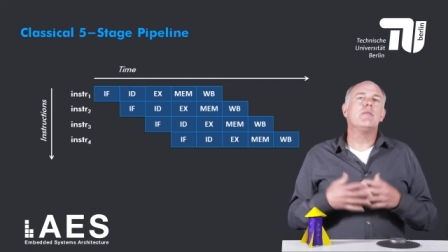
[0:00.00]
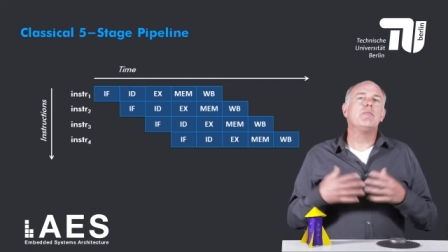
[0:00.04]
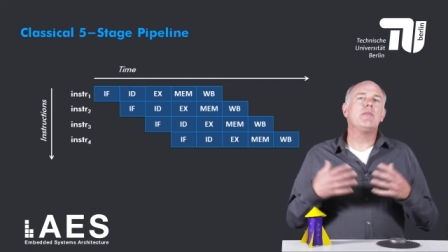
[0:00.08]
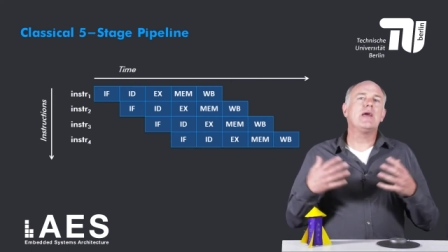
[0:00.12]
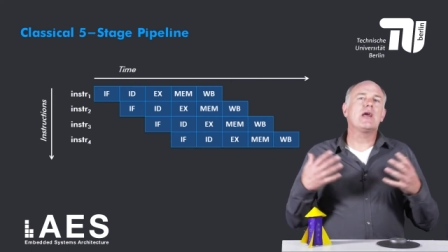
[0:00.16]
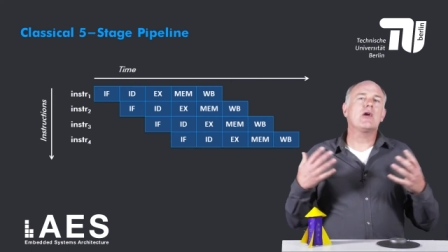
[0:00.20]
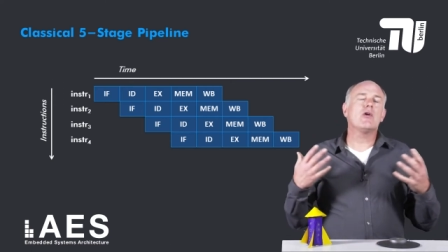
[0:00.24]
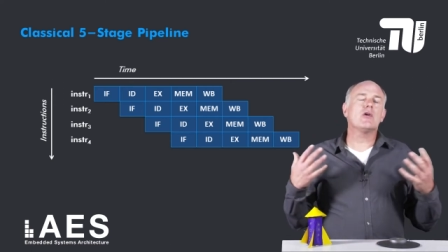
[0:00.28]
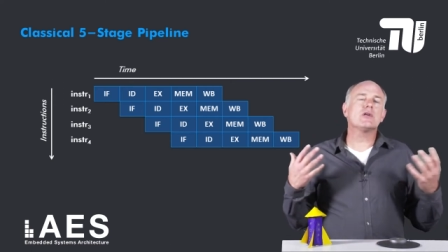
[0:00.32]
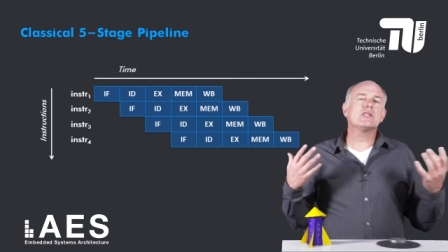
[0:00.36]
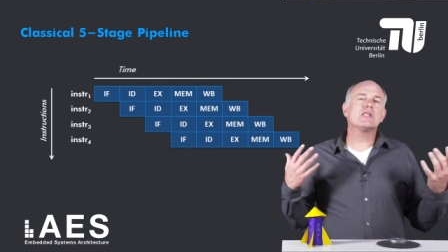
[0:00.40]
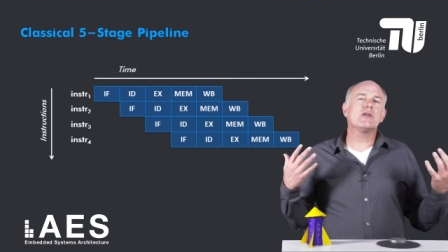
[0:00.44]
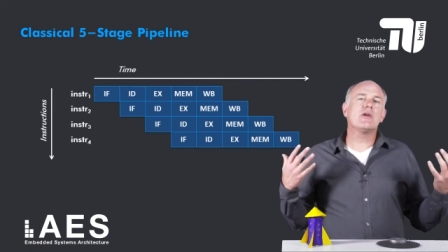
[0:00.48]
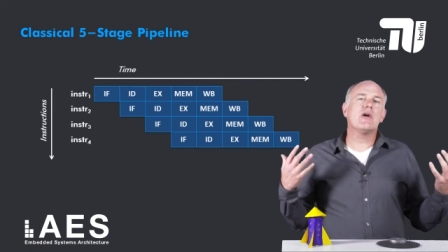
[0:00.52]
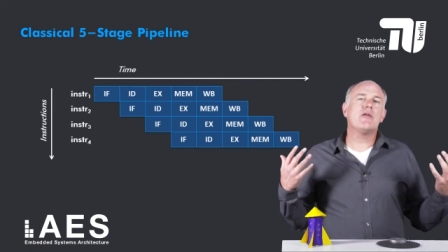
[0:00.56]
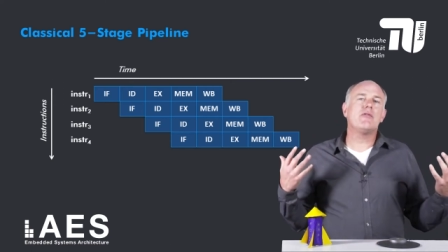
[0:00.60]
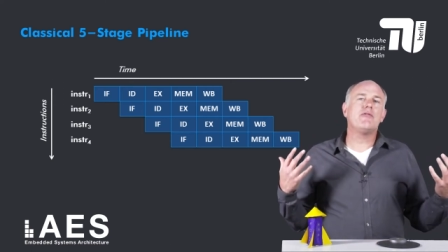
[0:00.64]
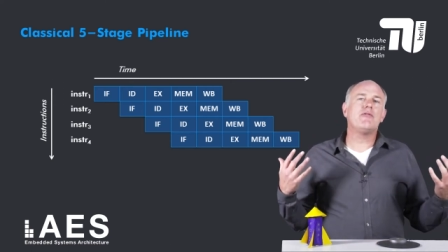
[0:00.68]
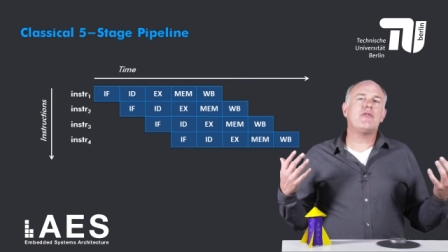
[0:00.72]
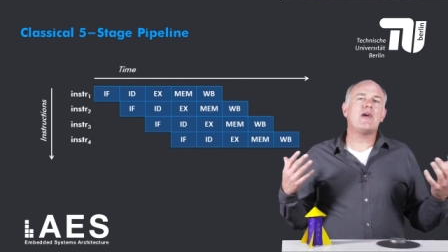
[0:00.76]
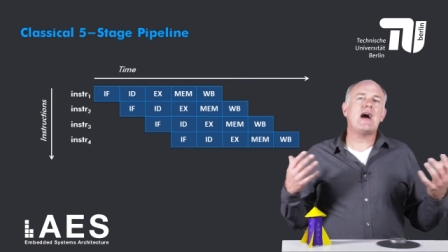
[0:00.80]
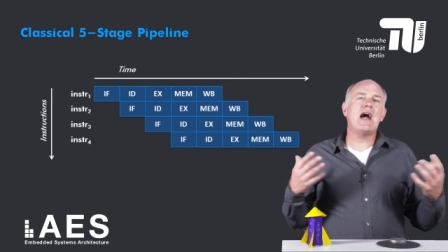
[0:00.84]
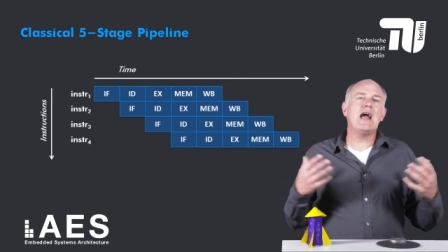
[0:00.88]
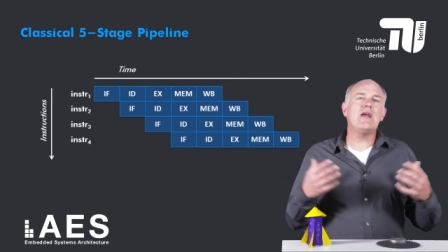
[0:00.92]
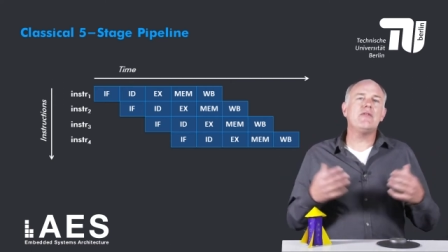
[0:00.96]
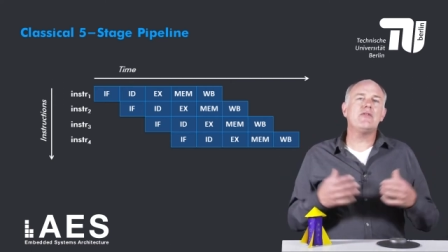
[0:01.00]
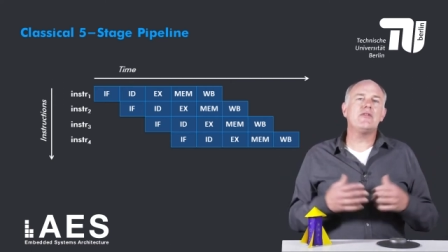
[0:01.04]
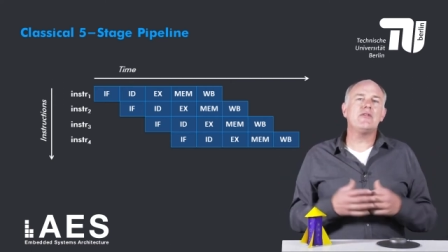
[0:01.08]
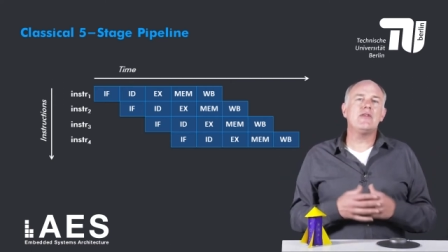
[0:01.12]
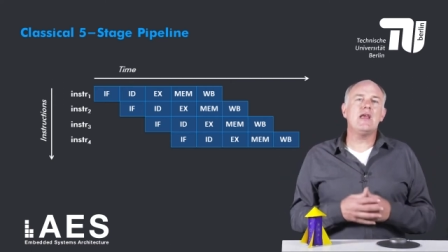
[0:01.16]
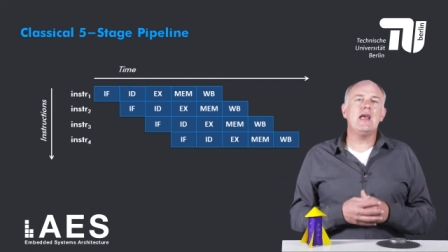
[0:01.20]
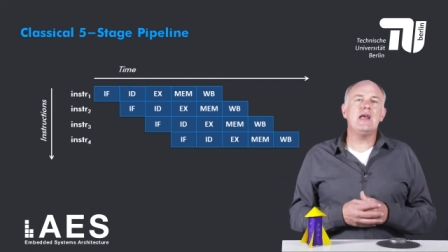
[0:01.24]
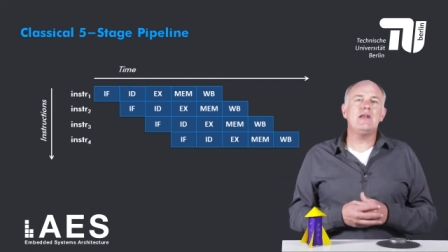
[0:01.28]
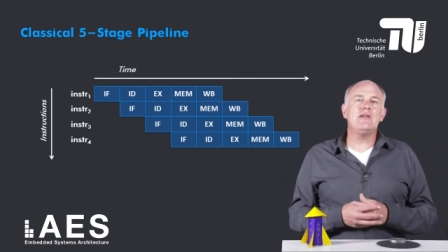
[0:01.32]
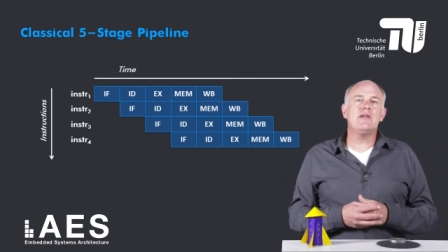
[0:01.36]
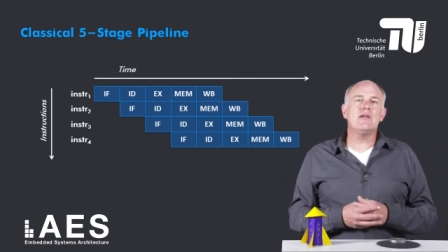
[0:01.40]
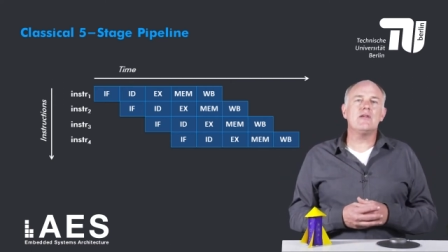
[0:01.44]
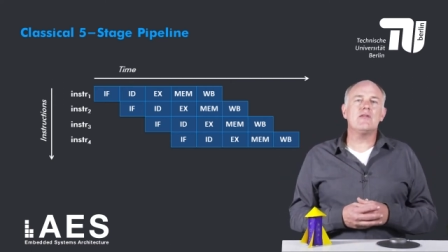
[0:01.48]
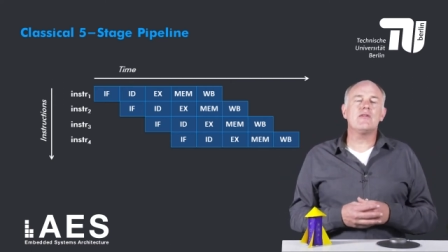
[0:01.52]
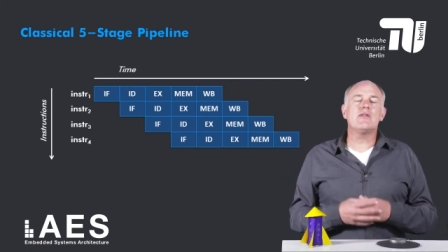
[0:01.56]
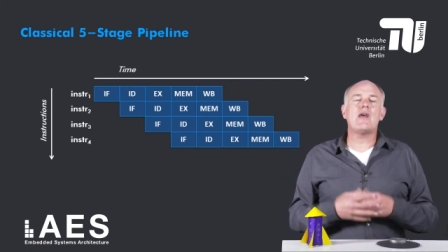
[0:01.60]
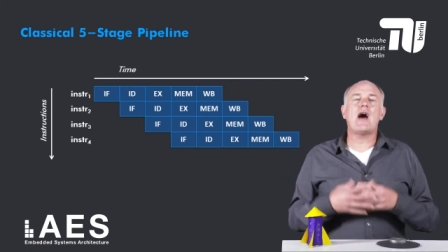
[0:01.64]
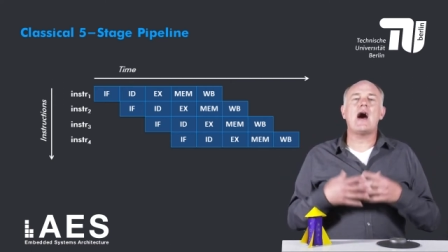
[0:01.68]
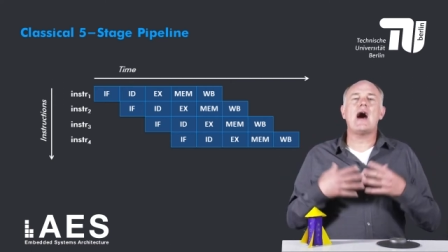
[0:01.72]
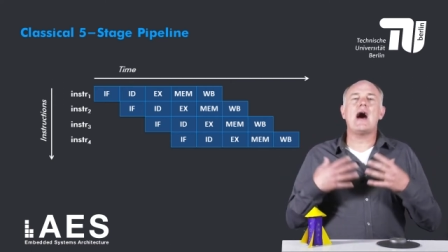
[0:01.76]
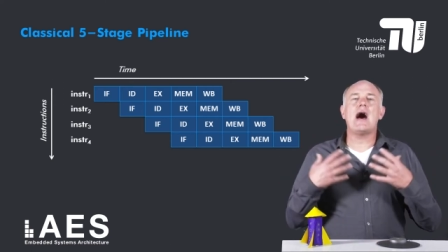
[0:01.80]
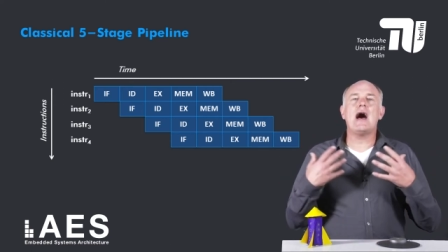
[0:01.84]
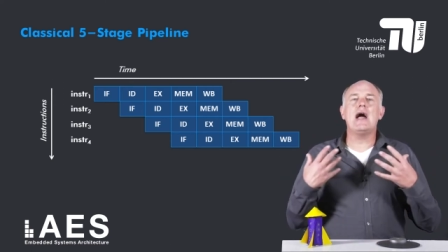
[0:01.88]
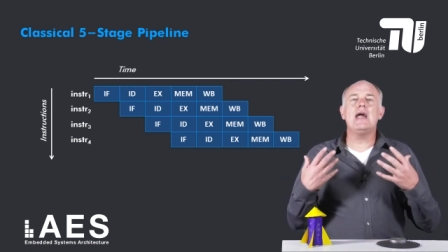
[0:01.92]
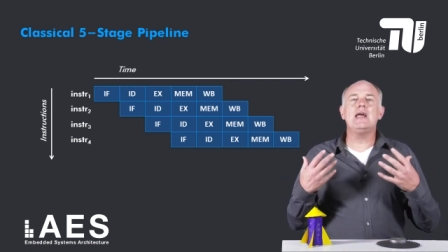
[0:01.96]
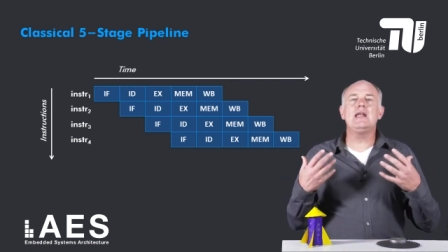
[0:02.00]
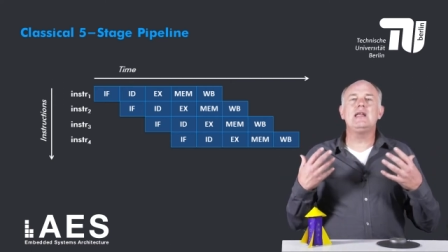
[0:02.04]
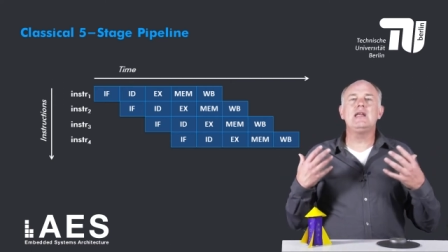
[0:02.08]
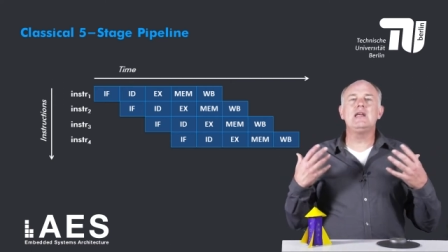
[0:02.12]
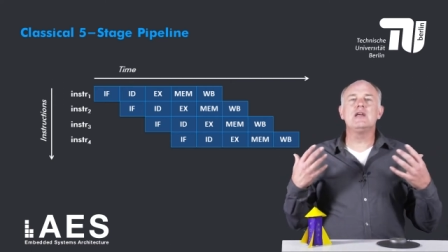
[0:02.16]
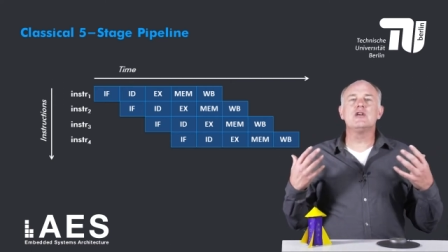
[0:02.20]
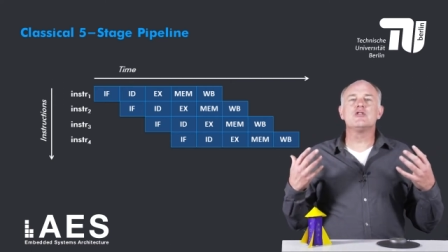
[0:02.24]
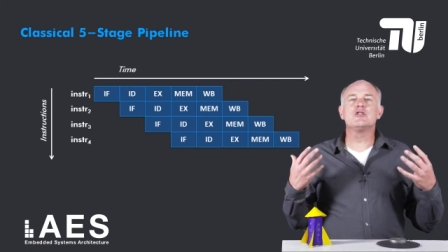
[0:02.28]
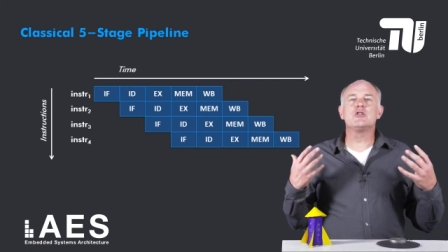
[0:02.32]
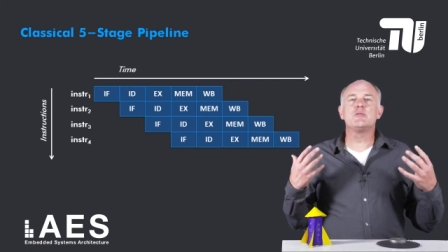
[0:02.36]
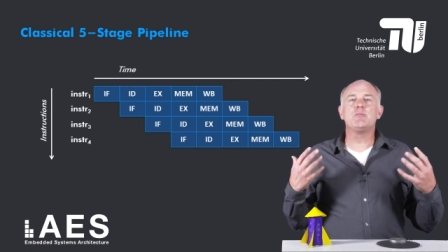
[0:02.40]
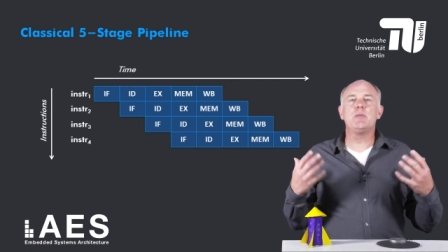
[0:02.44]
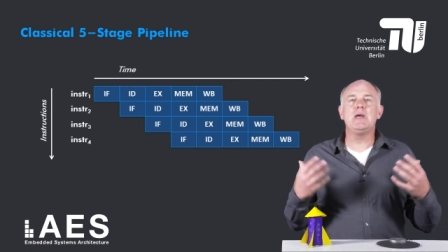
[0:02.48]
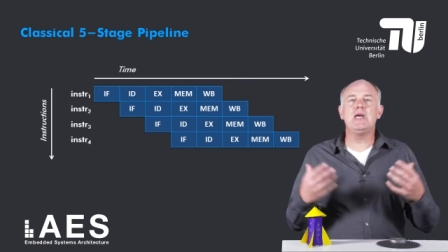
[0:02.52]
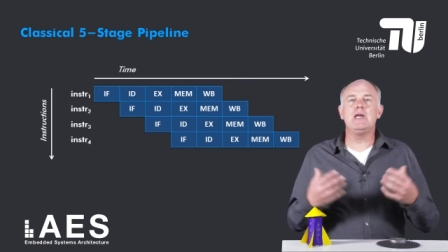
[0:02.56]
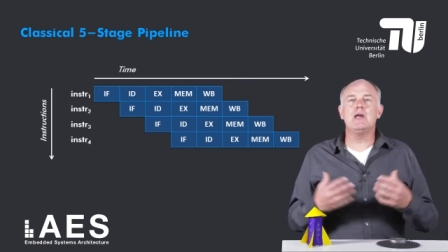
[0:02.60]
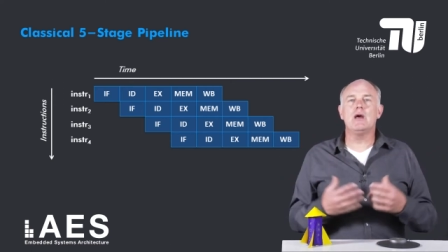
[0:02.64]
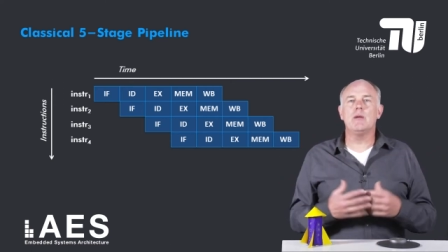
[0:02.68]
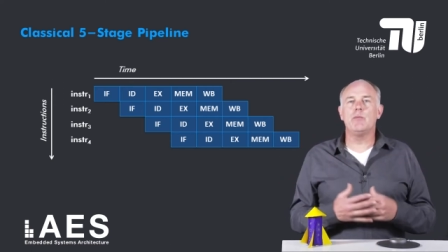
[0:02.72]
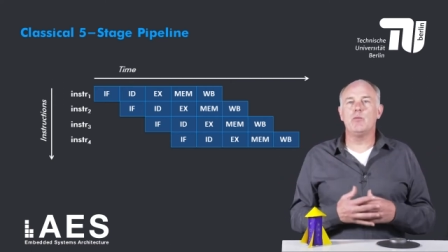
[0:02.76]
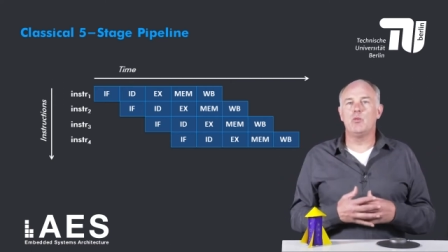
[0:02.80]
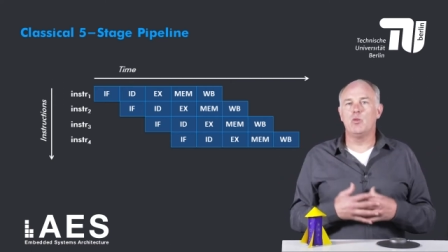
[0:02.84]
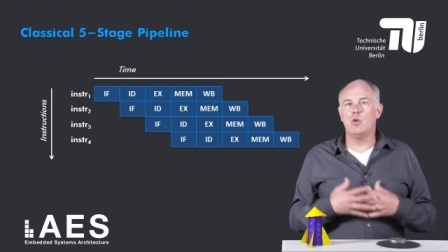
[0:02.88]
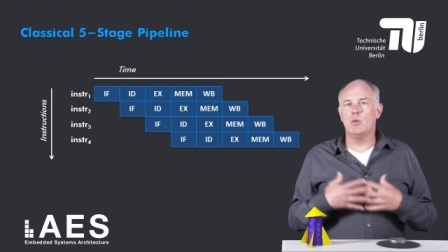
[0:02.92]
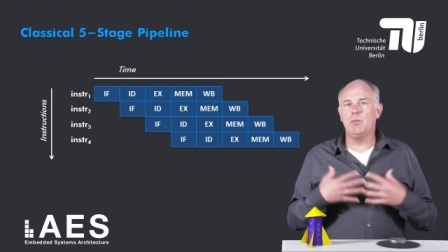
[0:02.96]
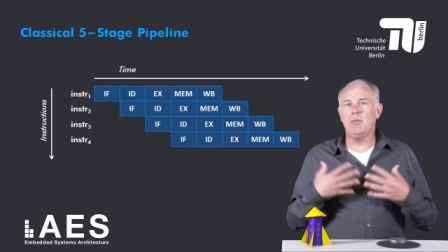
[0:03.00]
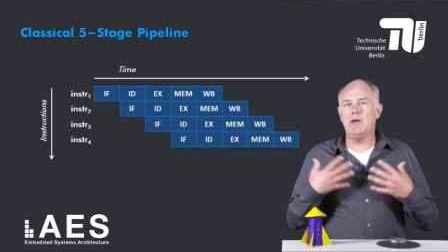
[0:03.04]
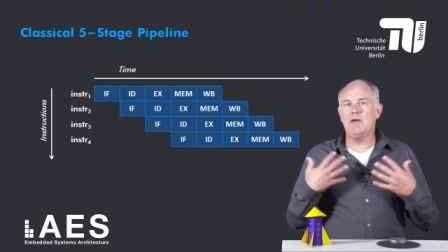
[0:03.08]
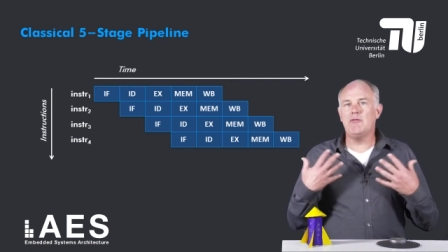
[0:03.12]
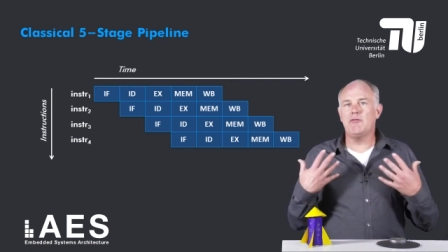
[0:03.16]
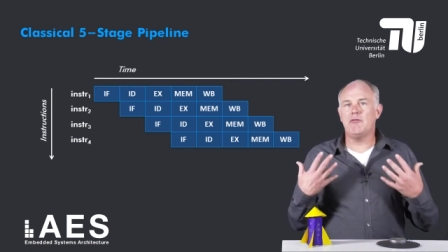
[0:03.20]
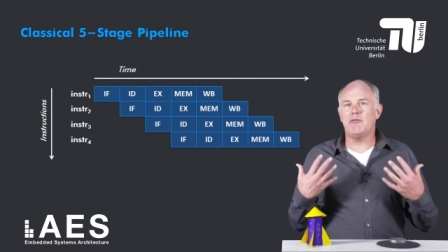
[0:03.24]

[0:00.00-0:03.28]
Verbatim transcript: Because there are five stages, the ideal speedup would be